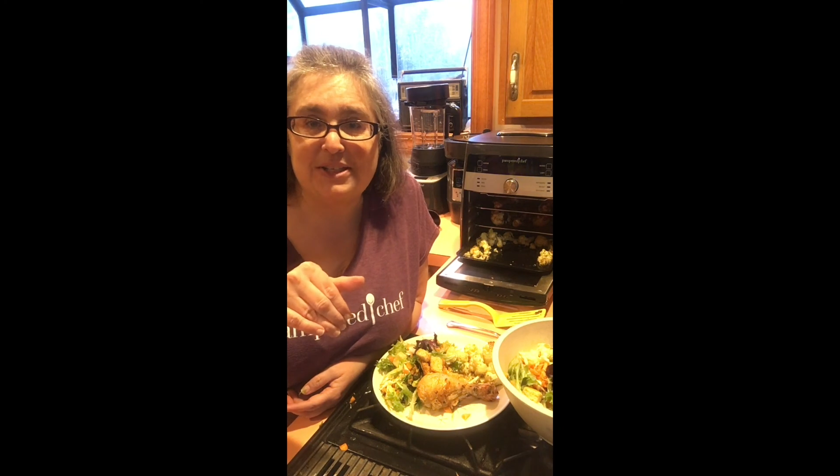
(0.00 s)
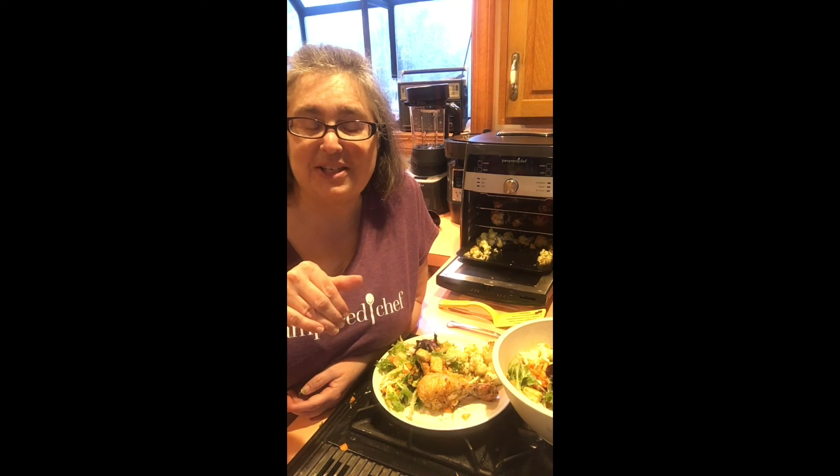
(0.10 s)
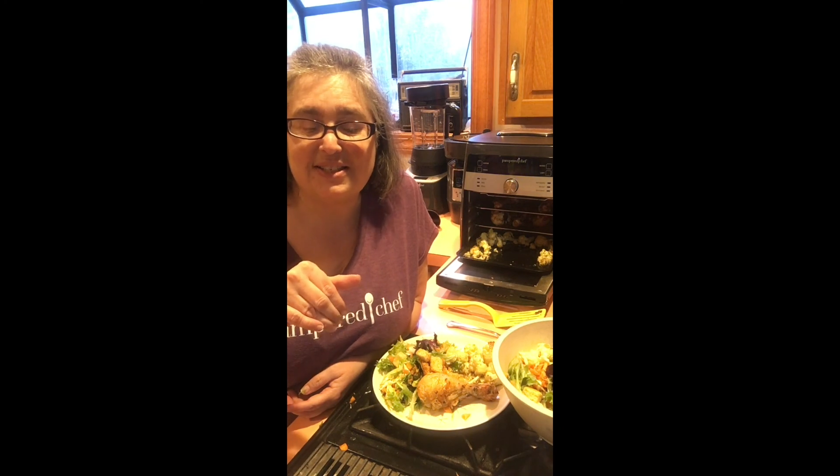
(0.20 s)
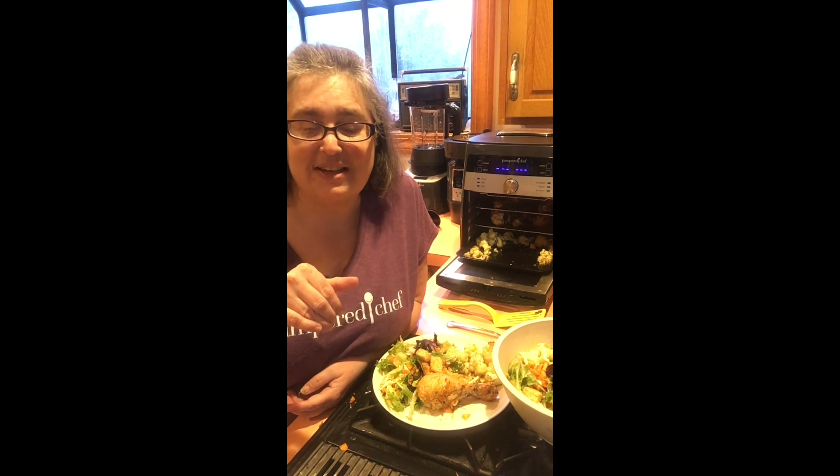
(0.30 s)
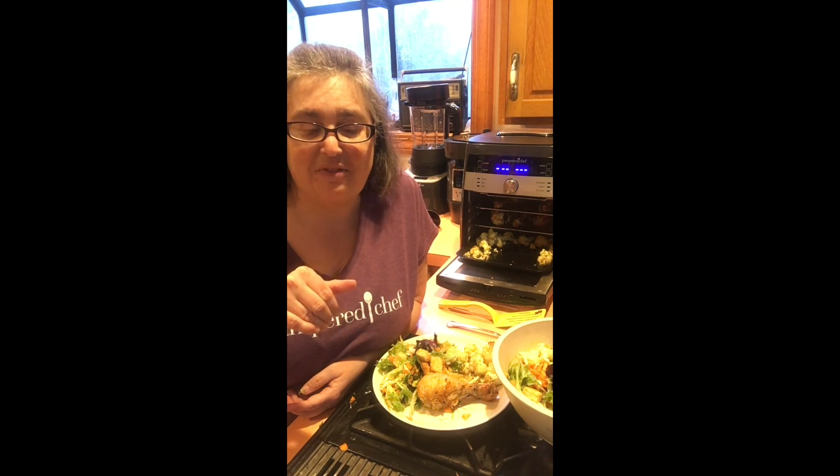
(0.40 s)

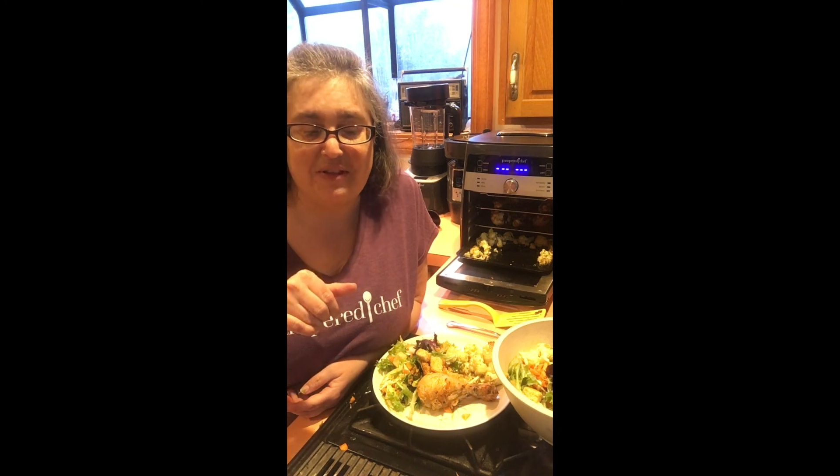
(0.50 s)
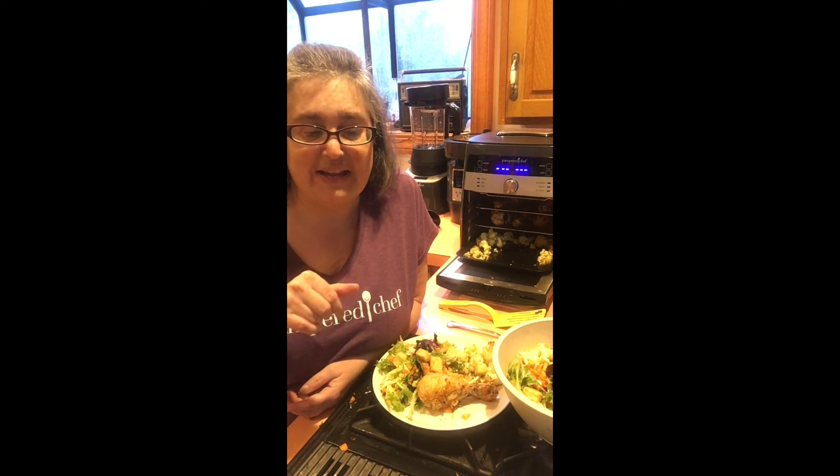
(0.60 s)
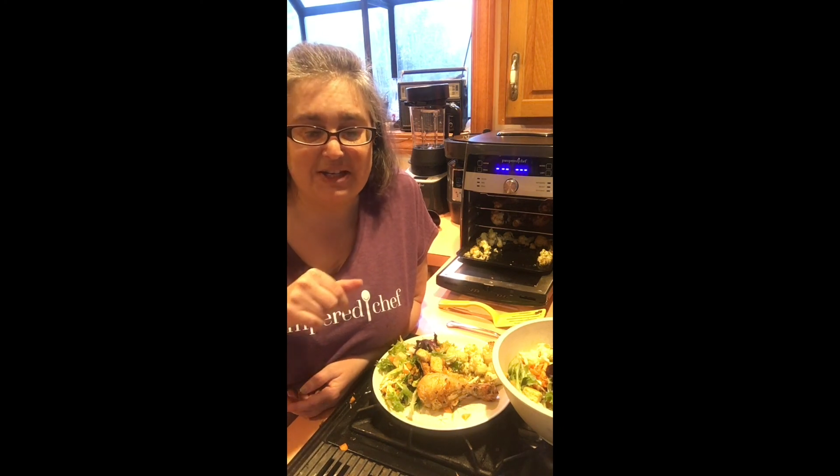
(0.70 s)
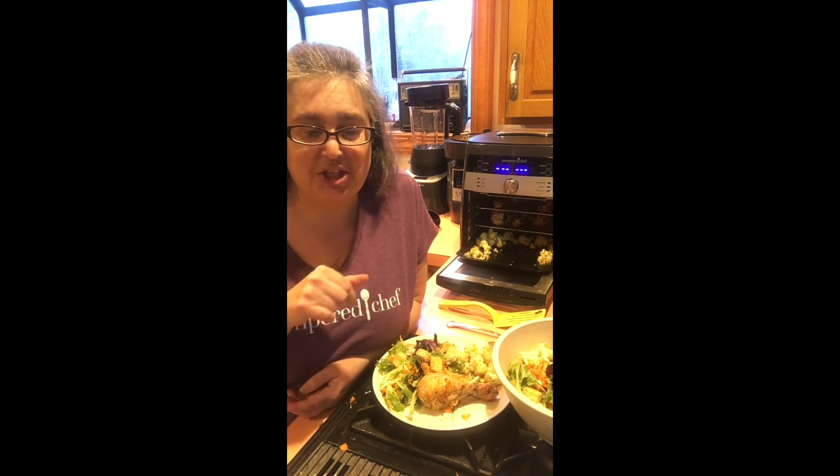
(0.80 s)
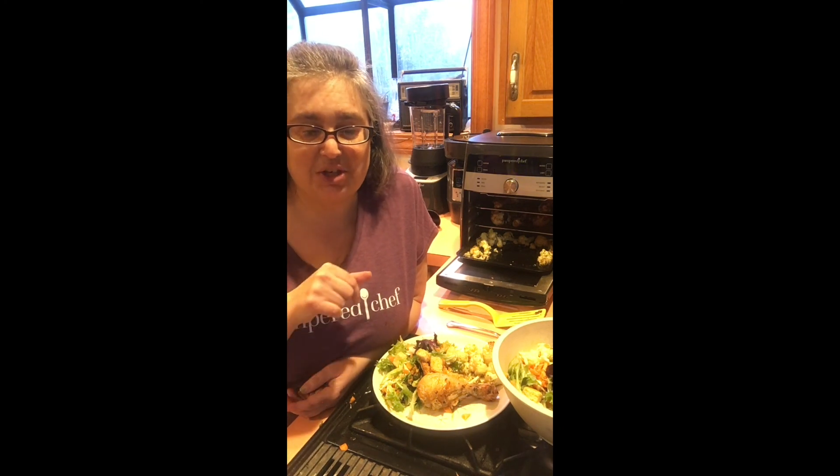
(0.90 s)
of stuff on
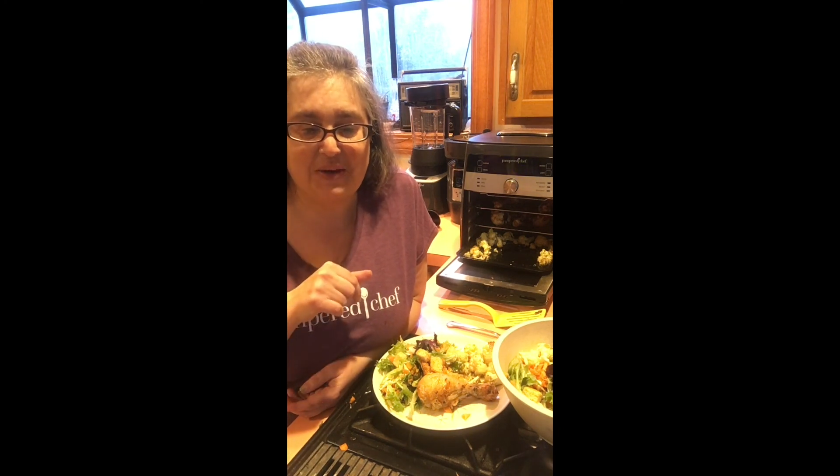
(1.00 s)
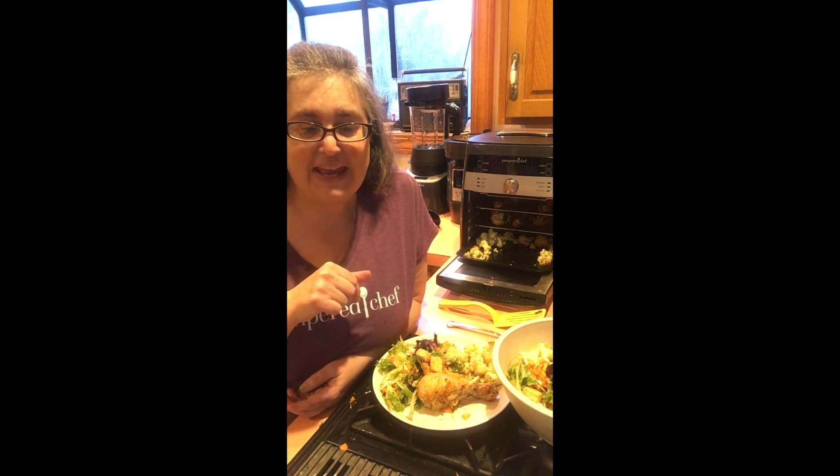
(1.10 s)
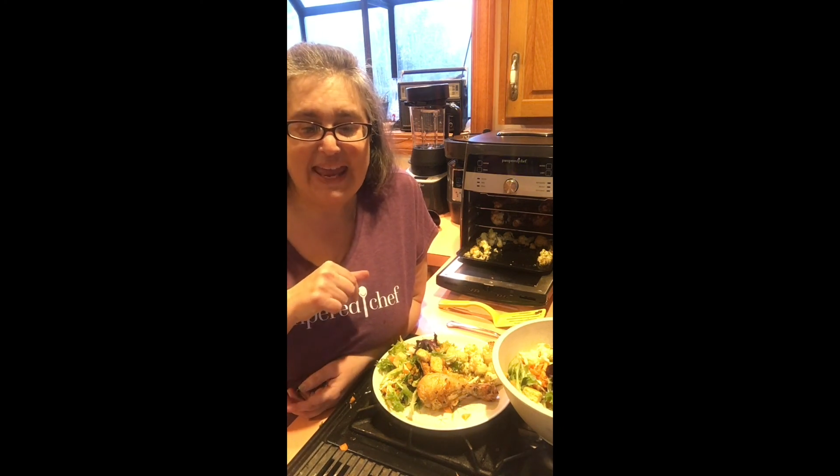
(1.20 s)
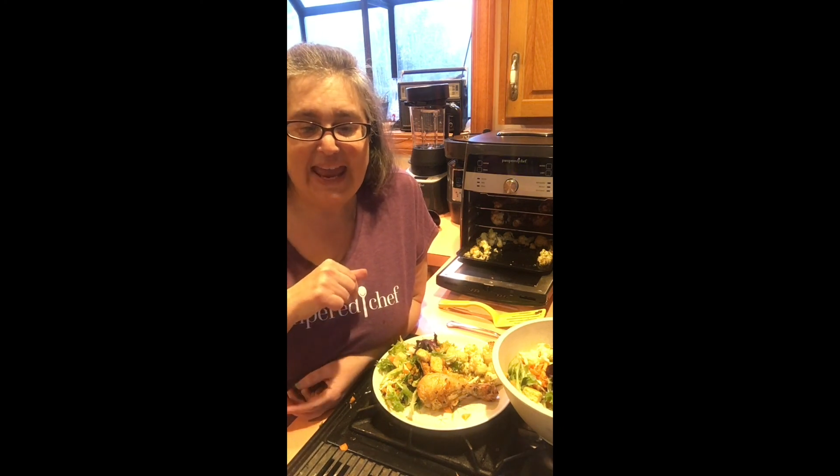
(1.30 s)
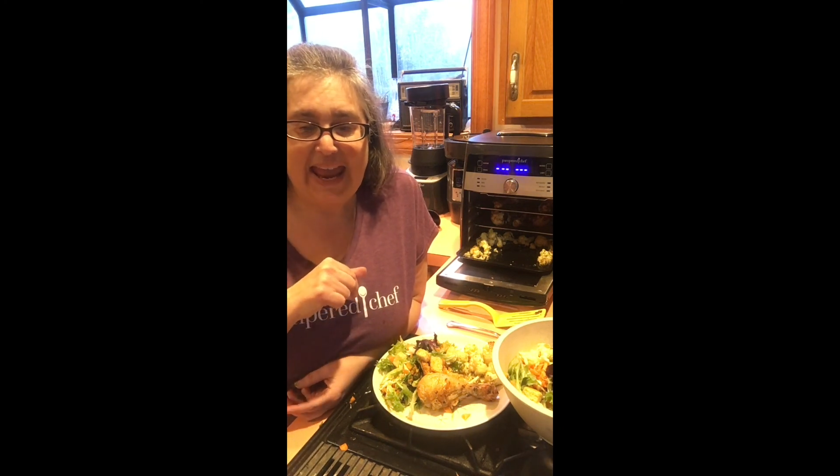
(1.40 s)
there too.
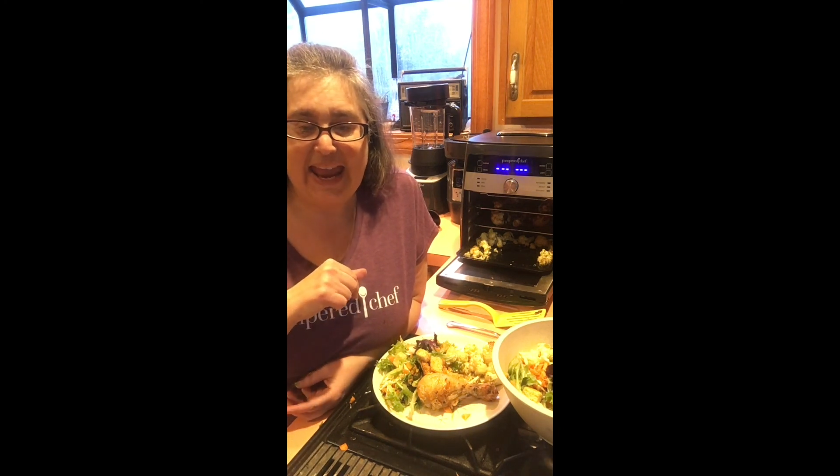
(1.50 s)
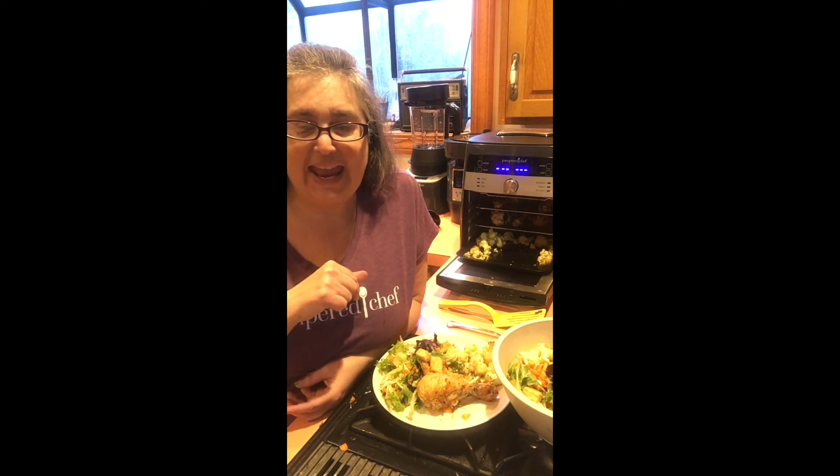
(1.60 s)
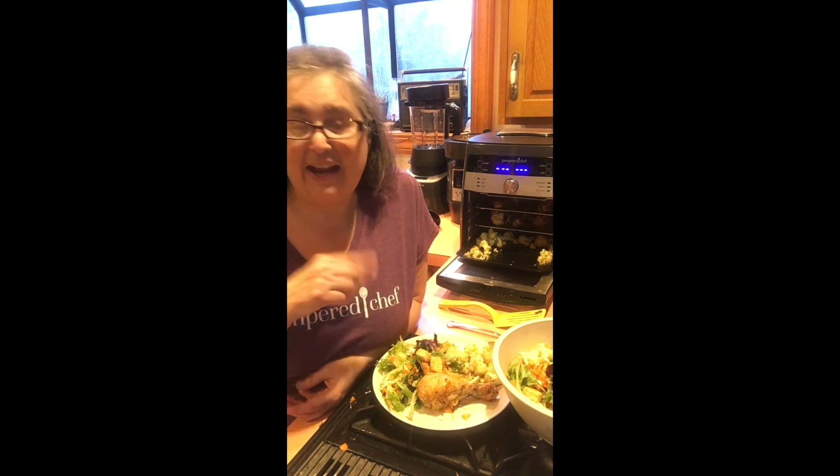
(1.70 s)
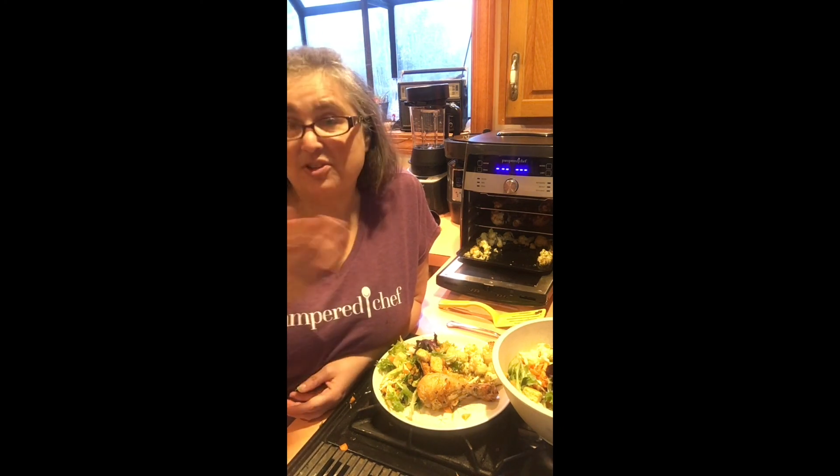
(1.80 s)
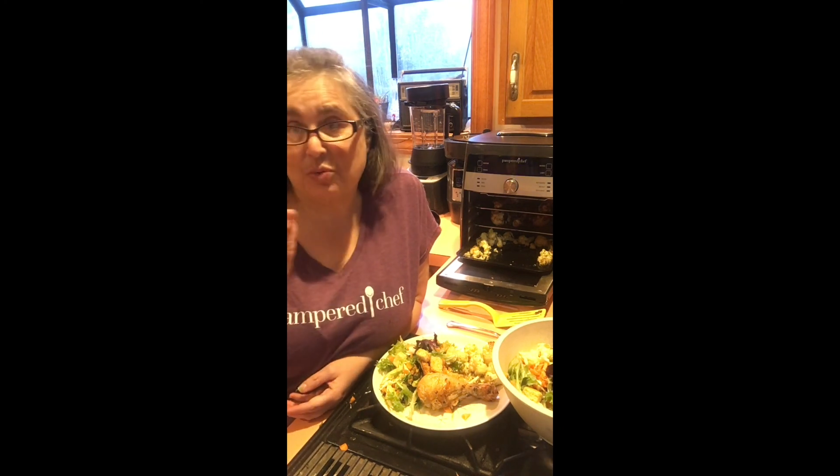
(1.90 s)

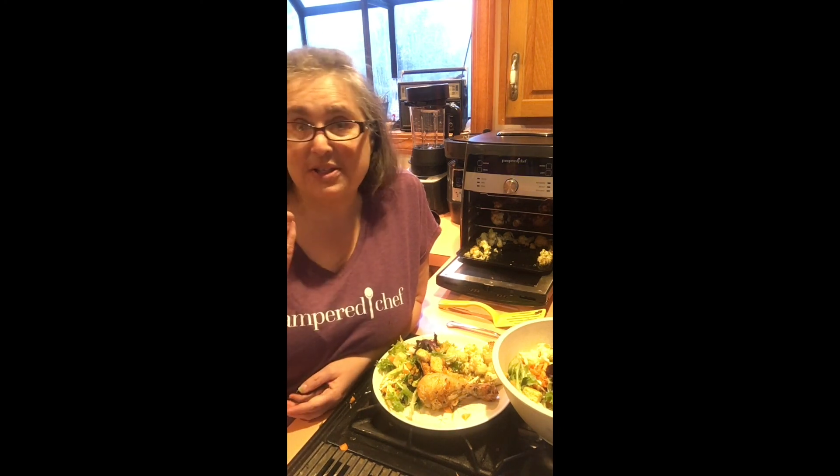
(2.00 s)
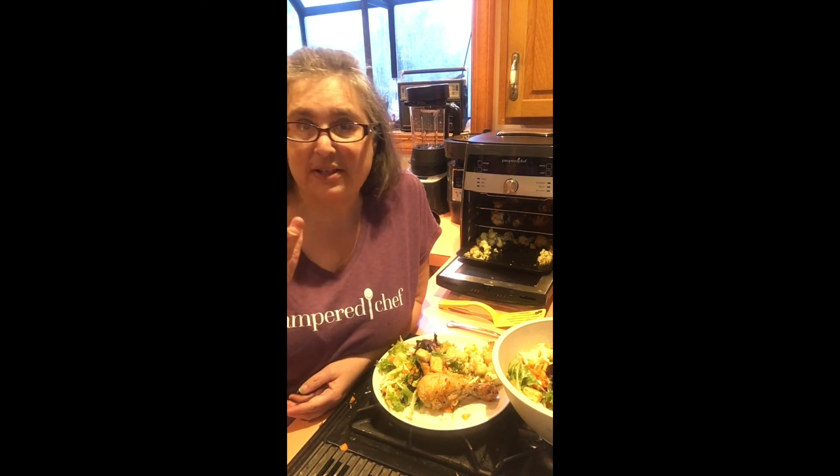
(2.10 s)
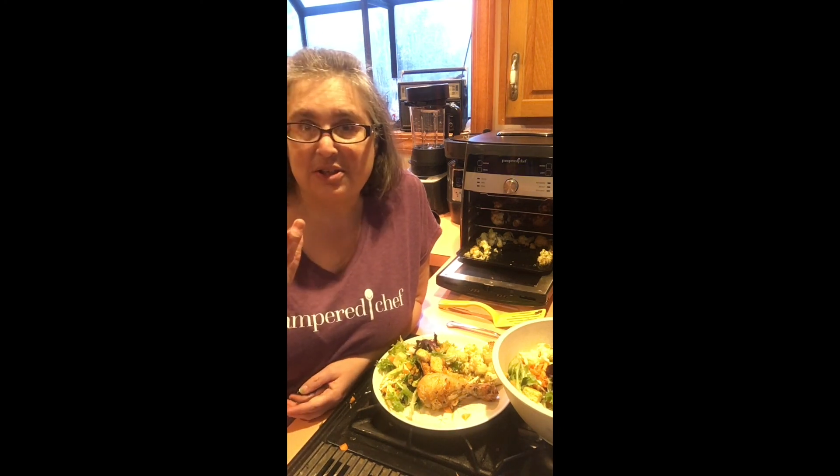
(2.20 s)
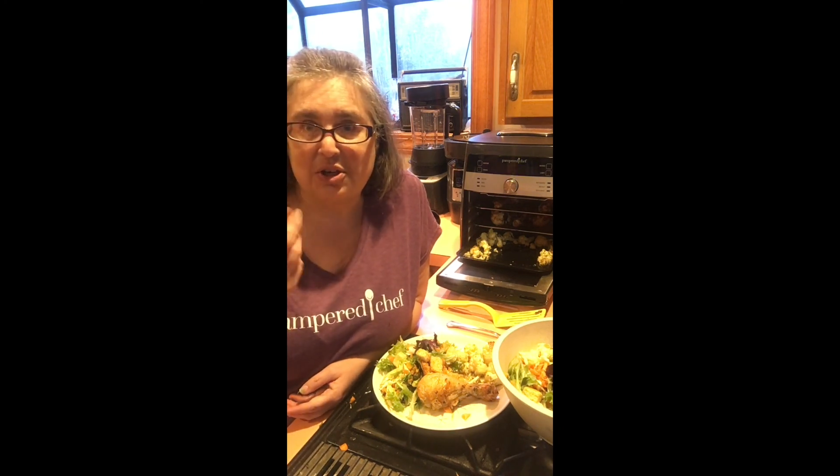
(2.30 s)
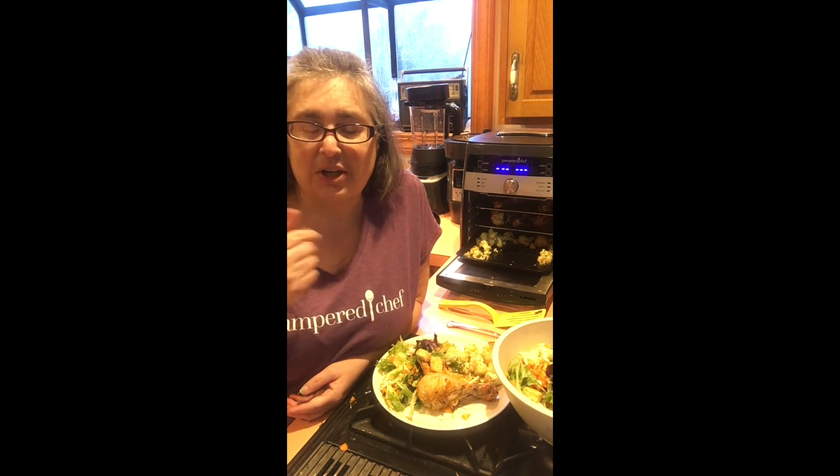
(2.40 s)
And it's What's
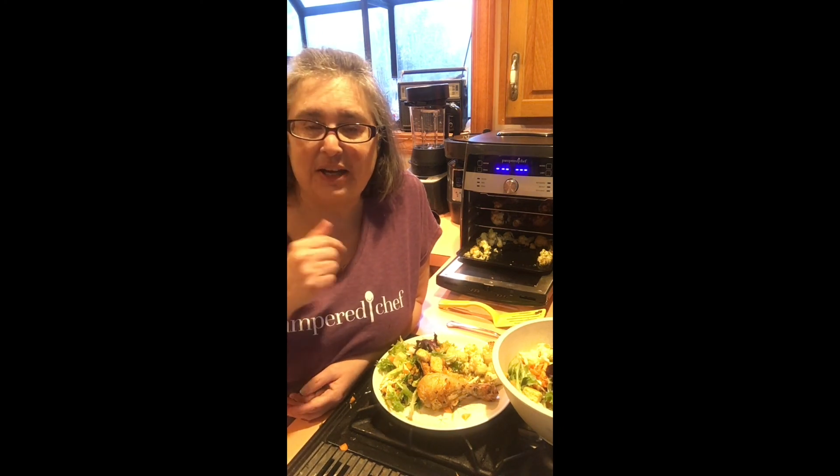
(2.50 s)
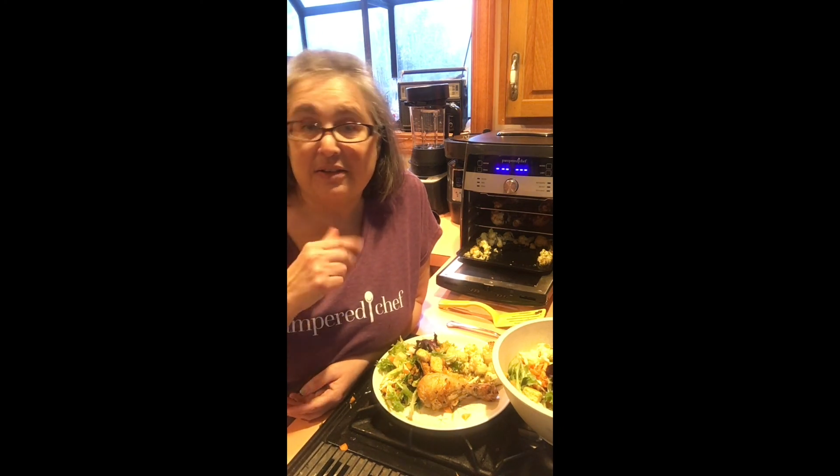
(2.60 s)
Linda Cooking.